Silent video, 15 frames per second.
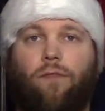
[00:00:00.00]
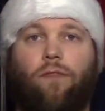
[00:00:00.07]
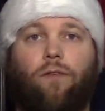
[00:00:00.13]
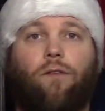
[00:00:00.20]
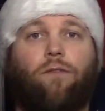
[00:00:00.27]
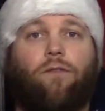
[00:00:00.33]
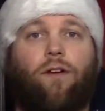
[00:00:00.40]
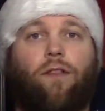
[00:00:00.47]

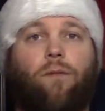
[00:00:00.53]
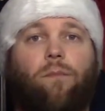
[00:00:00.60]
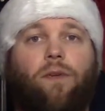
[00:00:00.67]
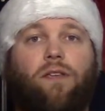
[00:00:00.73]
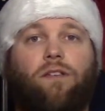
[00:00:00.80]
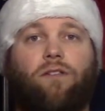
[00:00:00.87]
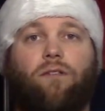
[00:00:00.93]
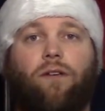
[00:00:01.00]
3rd fret of the
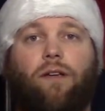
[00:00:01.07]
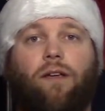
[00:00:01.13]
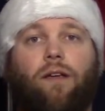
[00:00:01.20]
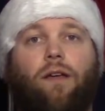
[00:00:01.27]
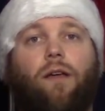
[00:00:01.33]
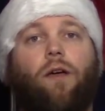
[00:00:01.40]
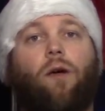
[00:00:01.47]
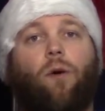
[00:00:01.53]
B string,
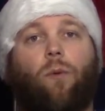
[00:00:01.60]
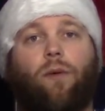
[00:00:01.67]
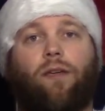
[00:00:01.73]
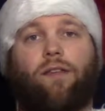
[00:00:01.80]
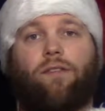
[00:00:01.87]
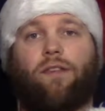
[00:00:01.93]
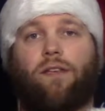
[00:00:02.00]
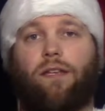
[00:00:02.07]
we
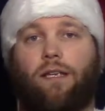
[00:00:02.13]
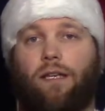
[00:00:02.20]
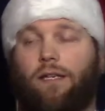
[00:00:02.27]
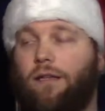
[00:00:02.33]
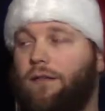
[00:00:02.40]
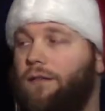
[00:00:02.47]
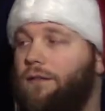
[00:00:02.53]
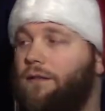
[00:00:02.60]
get the
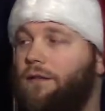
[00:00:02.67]
D.